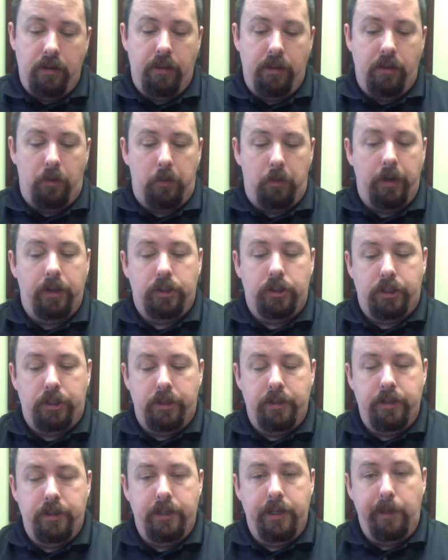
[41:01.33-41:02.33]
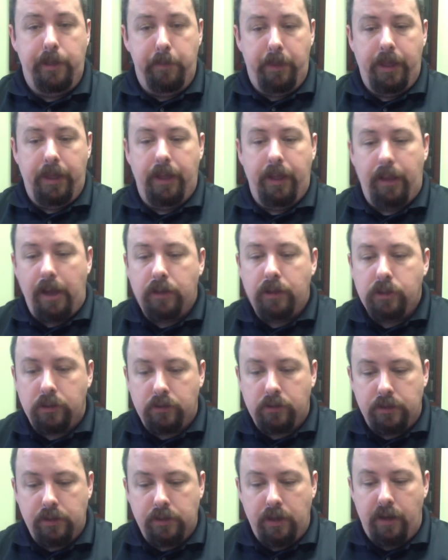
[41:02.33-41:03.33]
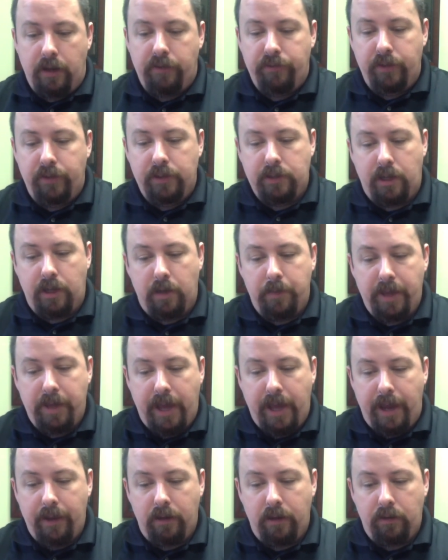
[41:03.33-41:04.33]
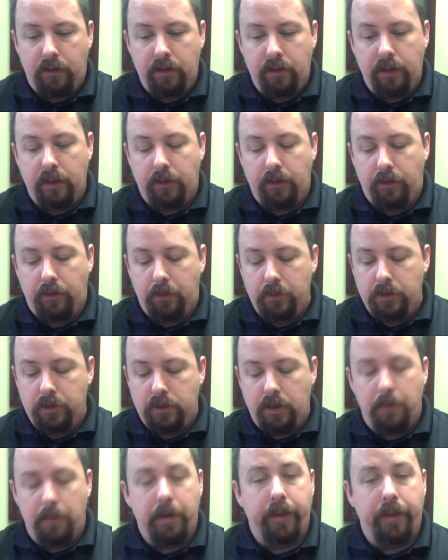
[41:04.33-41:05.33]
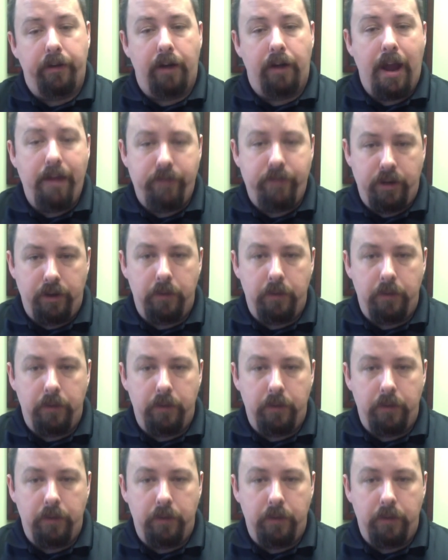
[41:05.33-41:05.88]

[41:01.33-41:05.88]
the rich, deep theological stuff is going to be handled through some other avenue.